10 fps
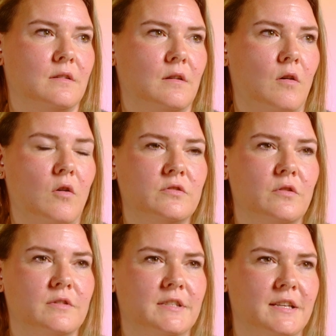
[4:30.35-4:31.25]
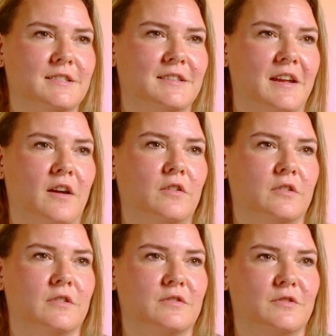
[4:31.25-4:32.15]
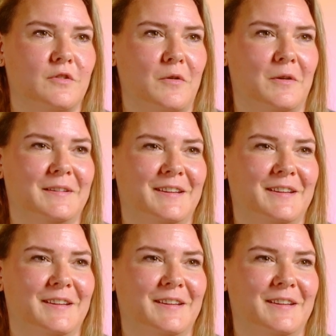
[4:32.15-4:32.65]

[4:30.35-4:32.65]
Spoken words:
also teach the elders. So,